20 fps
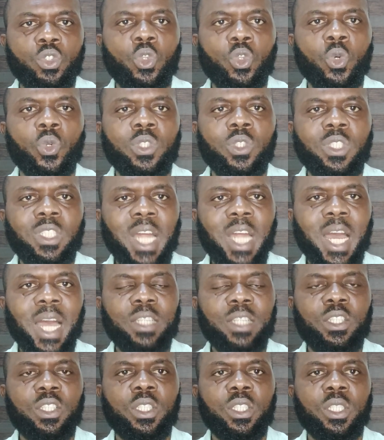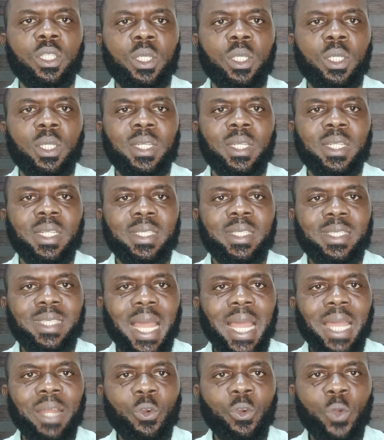that sustains what it
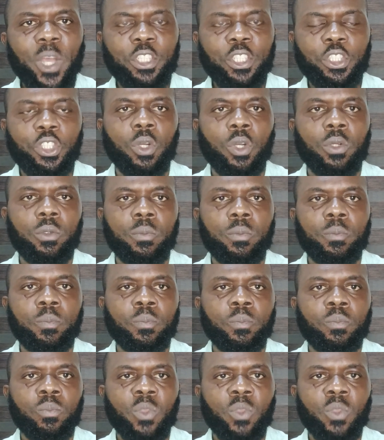takes to keep you down.